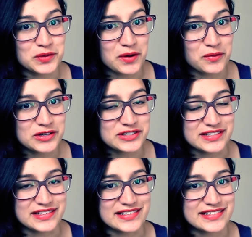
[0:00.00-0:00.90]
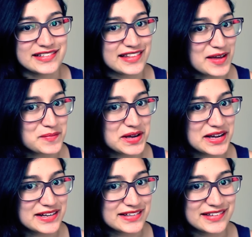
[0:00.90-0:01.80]
you are watching this, that
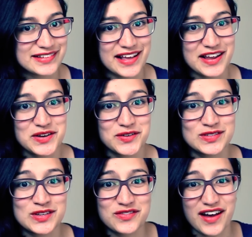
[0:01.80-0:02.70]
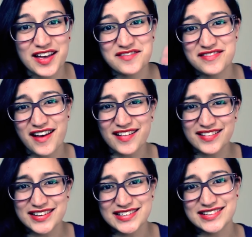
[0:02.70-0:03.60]
means that you have survived
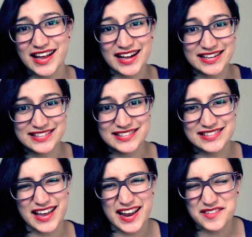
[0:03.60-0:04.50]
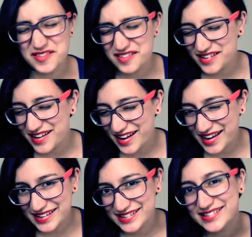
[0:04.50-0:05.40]
Valentine's Day.
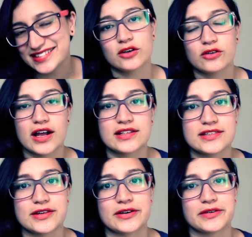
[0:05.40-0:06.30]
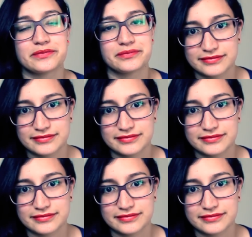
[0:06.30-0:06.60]
What? Congrats, yo.